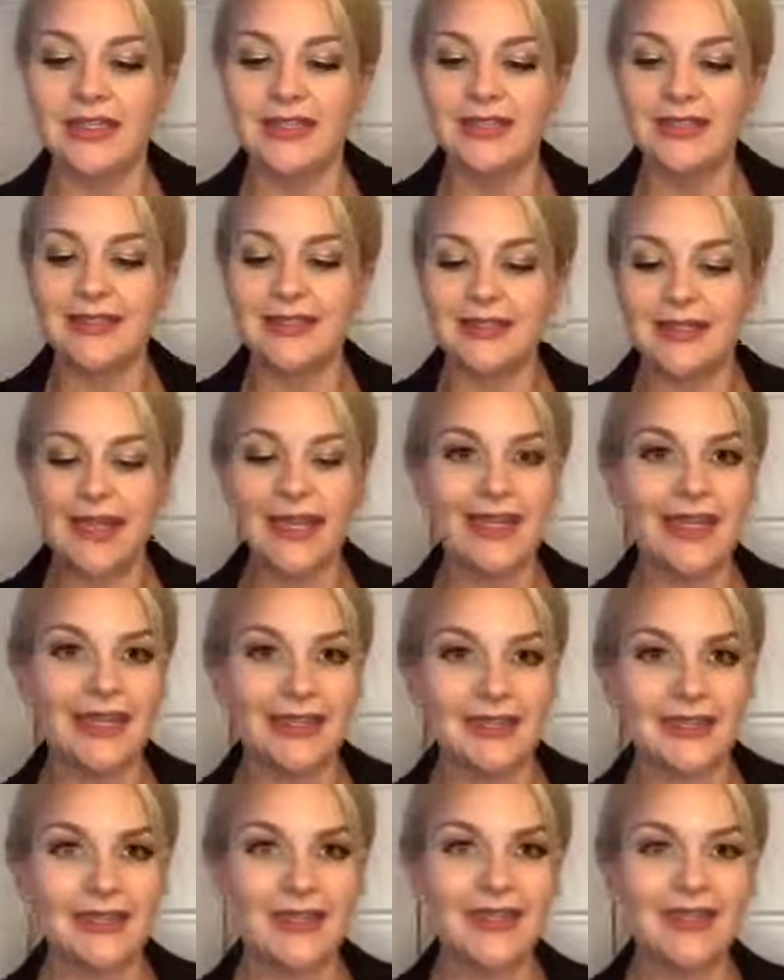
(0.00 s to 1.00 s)

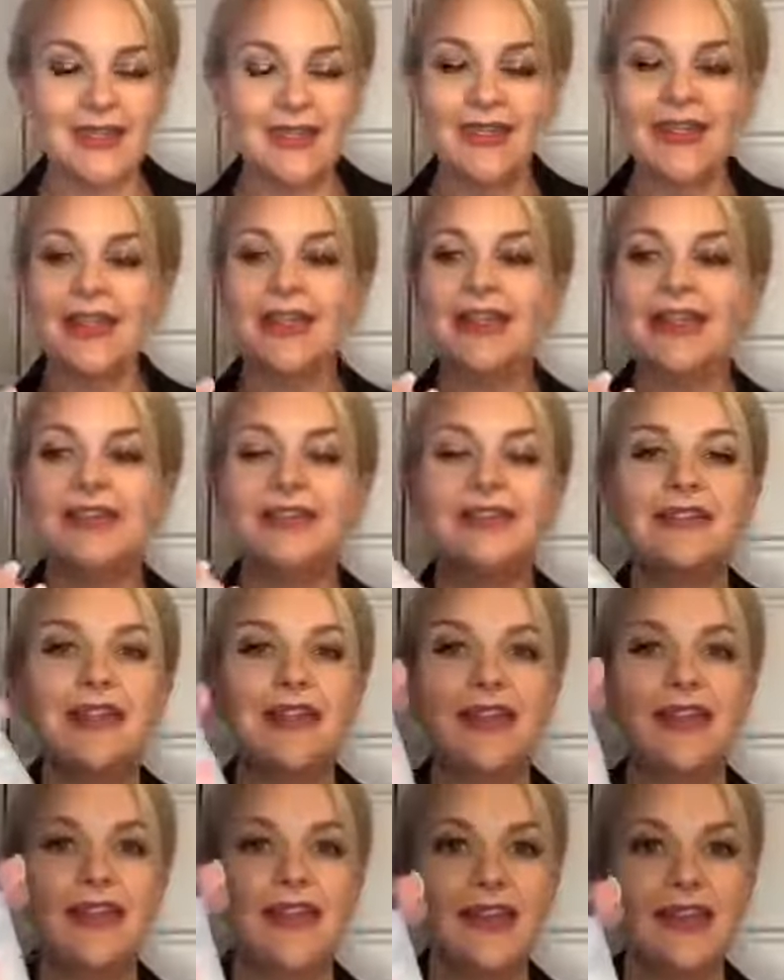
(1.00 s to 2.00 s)
Second is
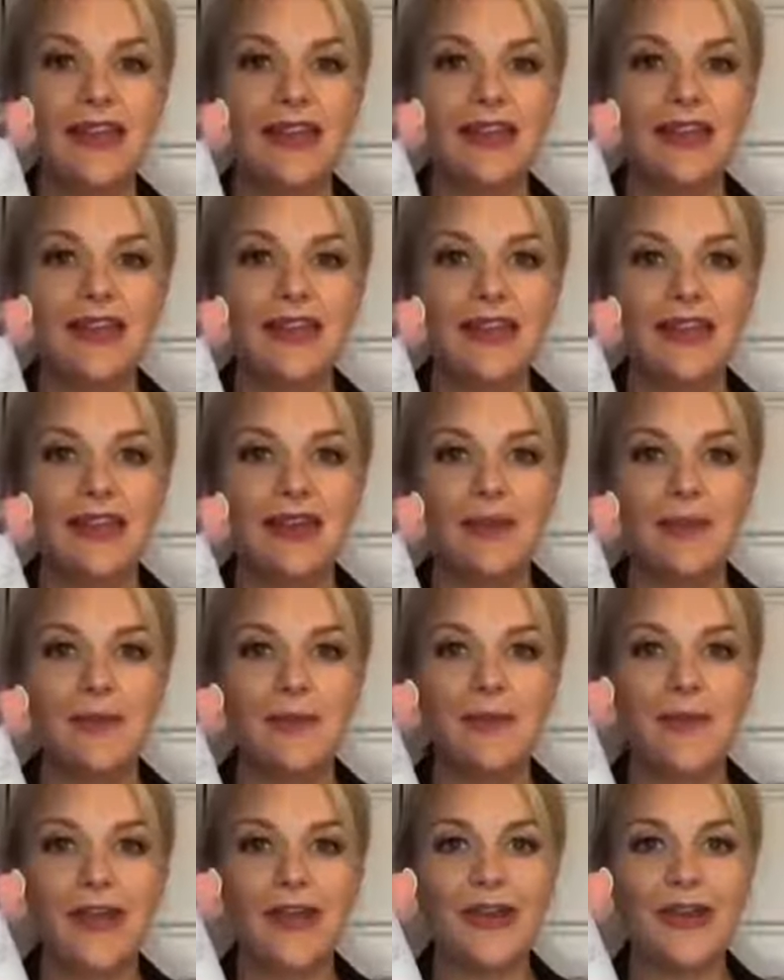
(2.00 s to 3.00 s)
the
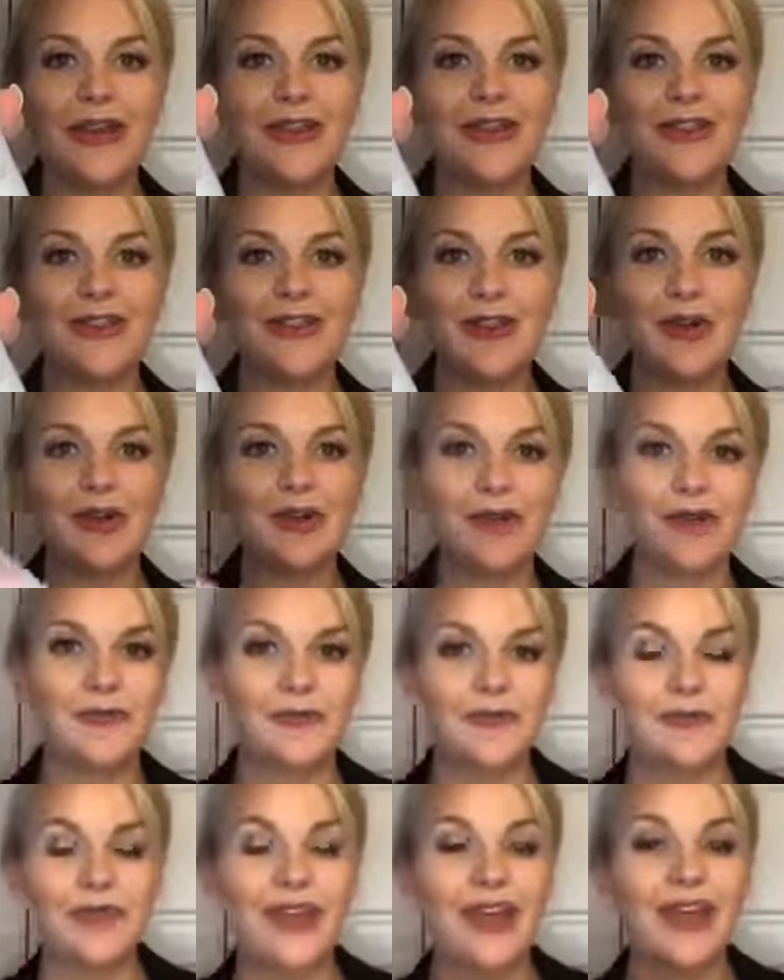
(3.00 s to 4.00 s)
Bioacne Toner.
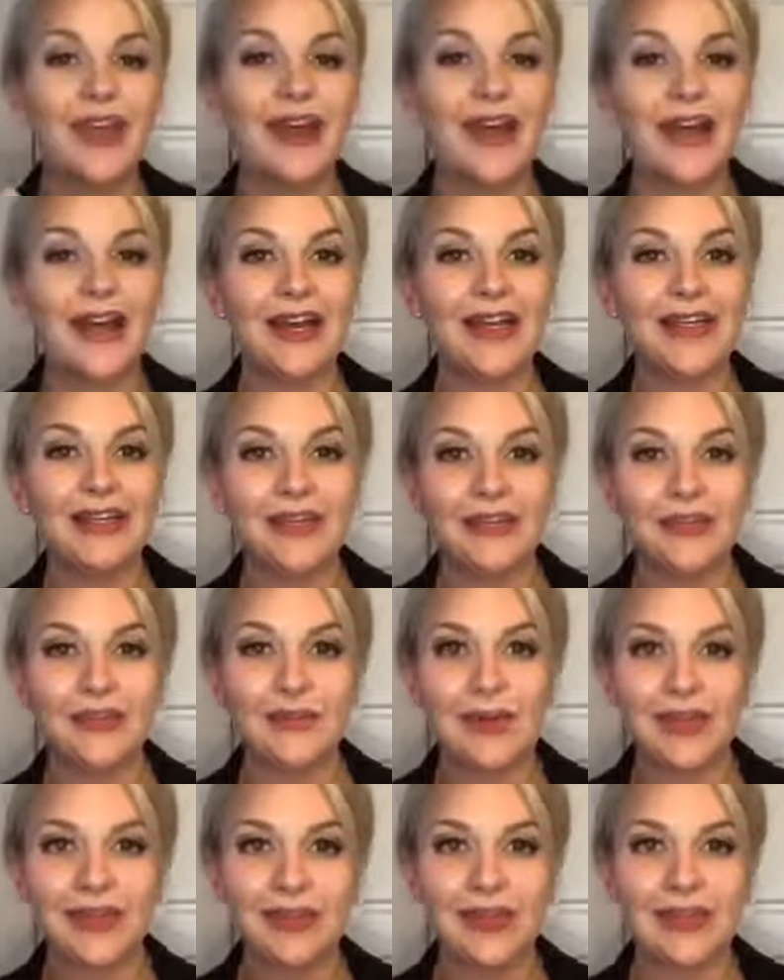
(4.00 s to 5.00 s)
I love the
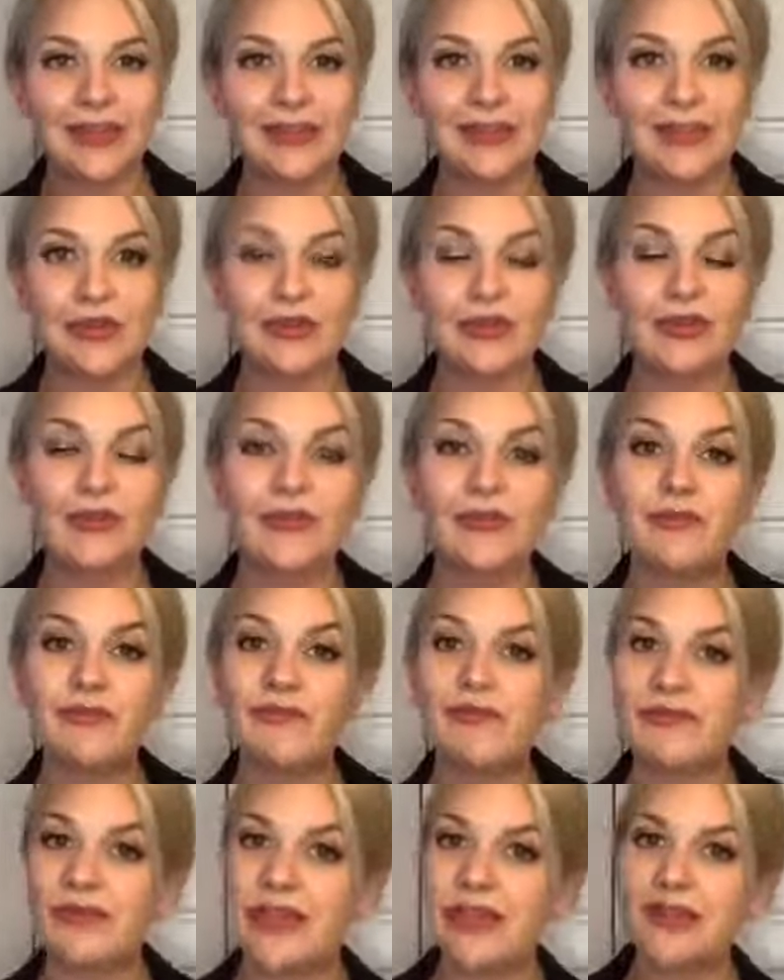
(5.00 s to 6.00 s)
Bioacne Toner for
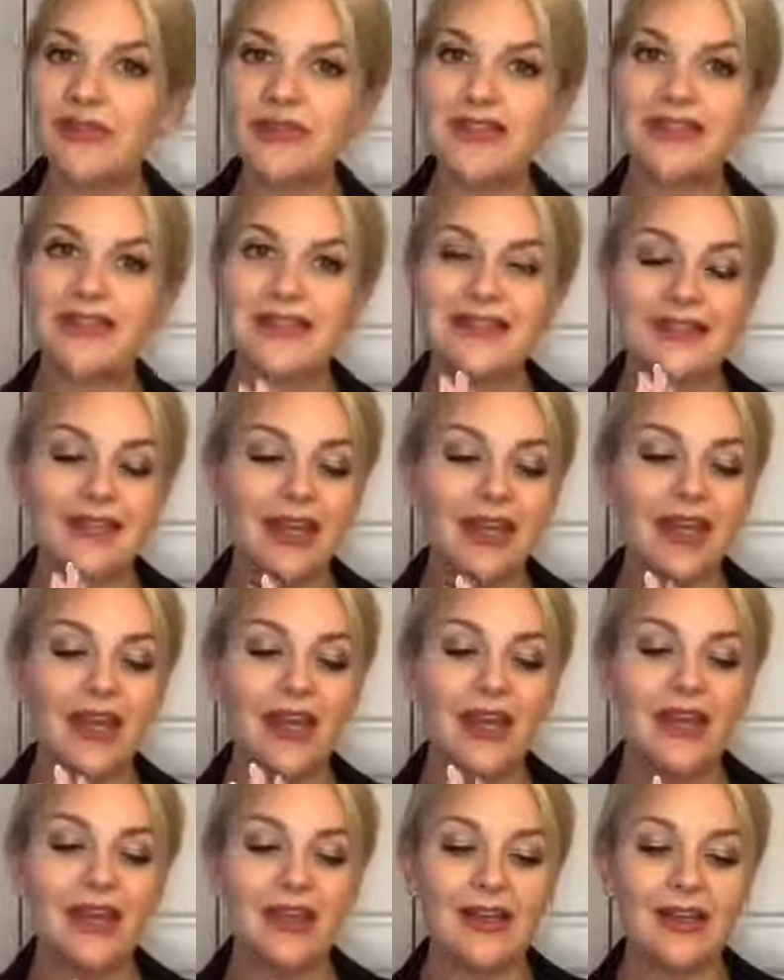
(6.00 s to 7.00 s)
many reasons,
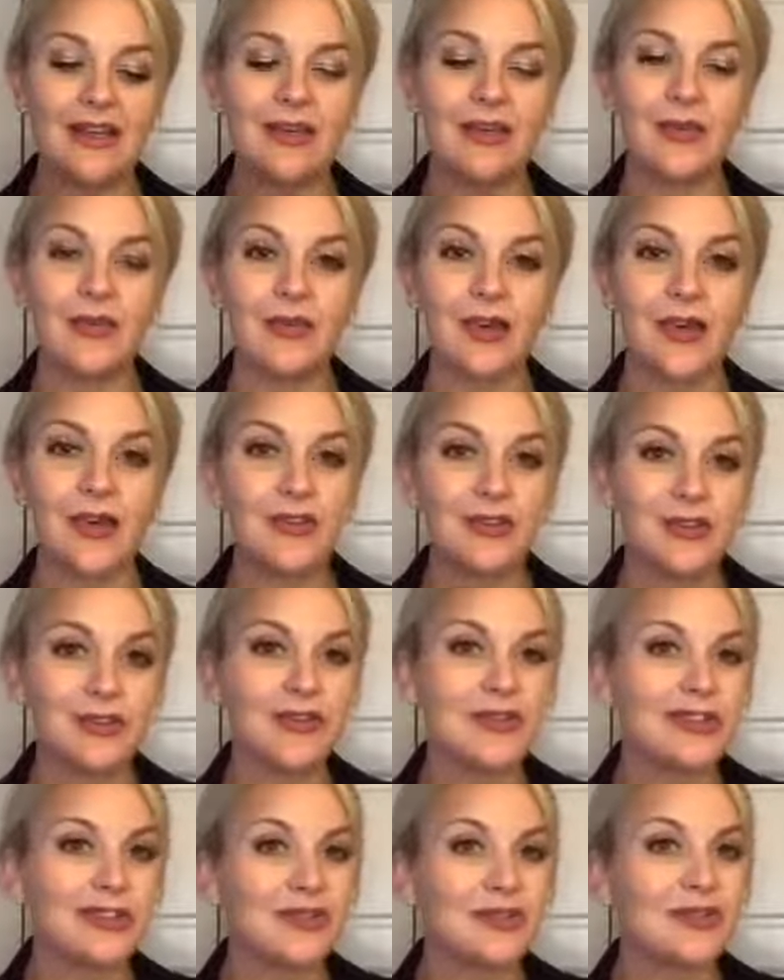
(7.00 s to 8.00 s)
also
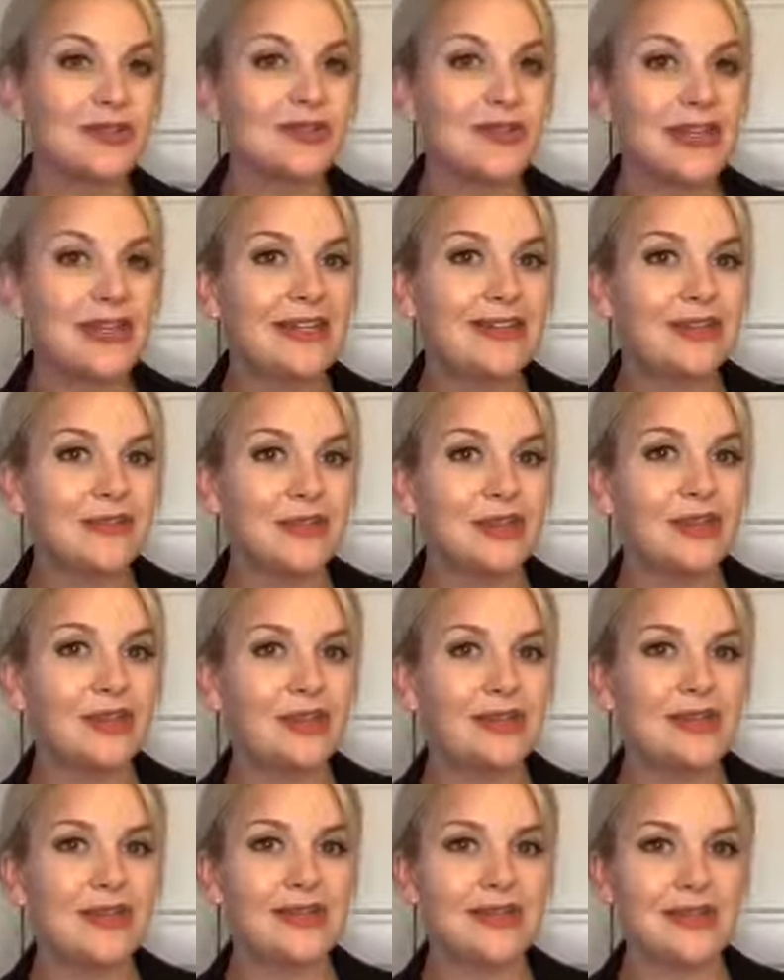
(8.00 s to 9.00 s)
because there's many different
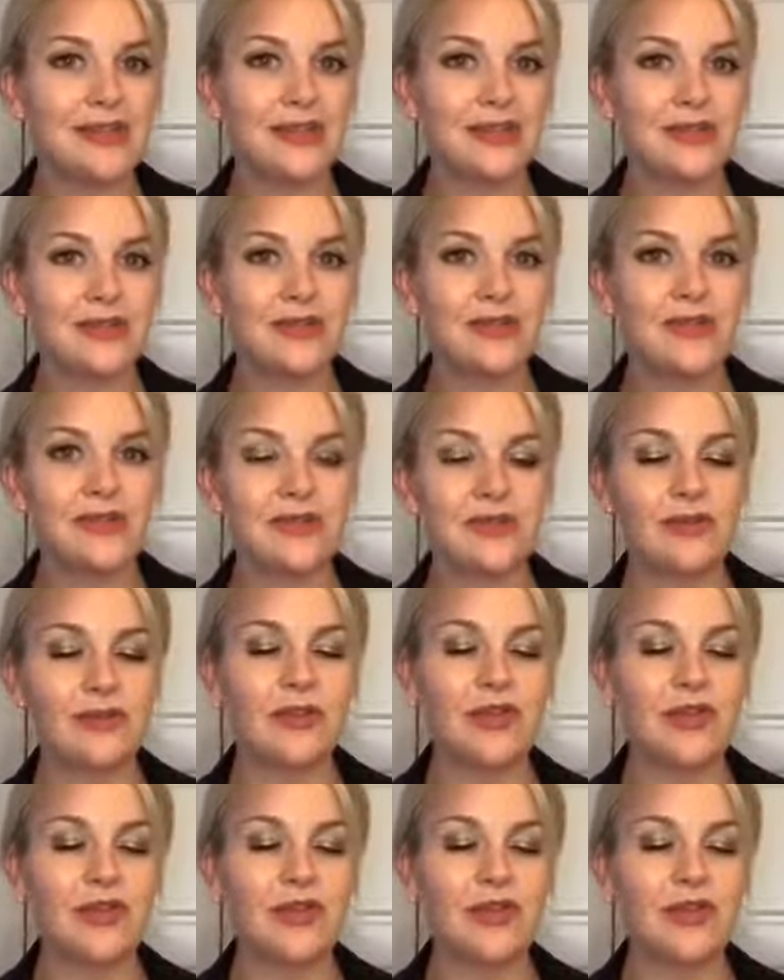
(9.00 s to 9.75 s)
uses that you can do.